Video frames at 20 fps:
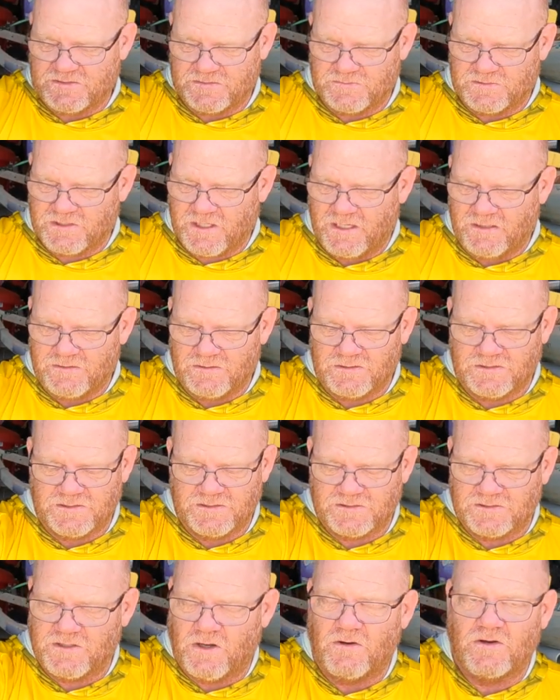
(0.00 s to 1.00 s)
some trailers.
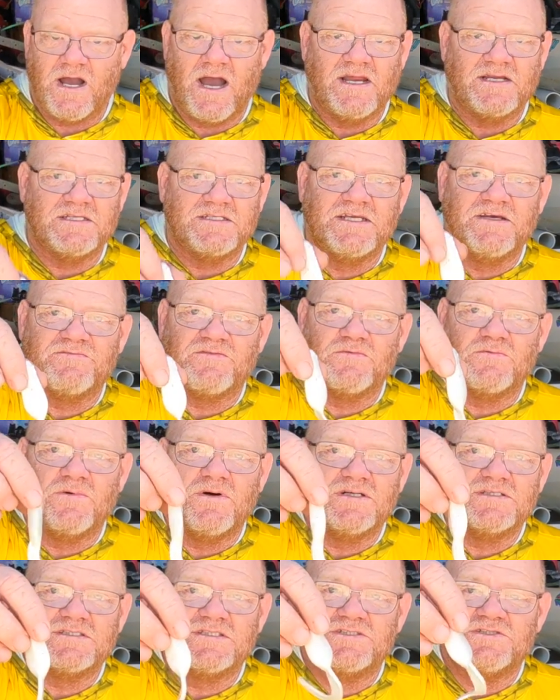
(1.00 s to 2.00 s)
There's all kind of different
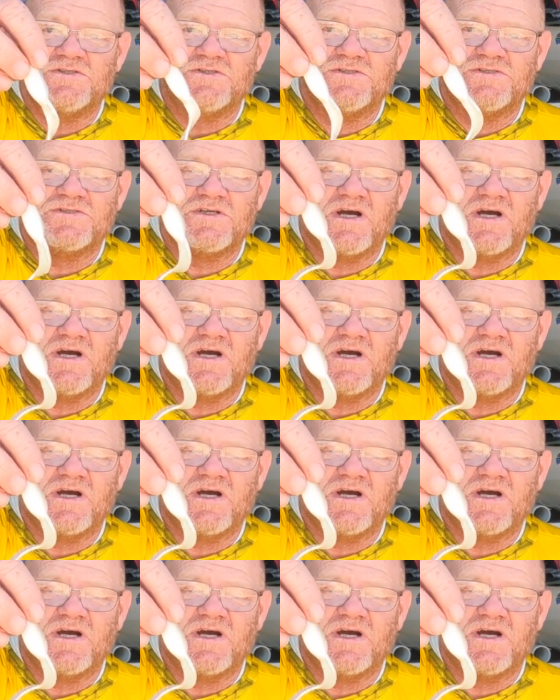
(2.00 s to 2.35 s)
ones that you can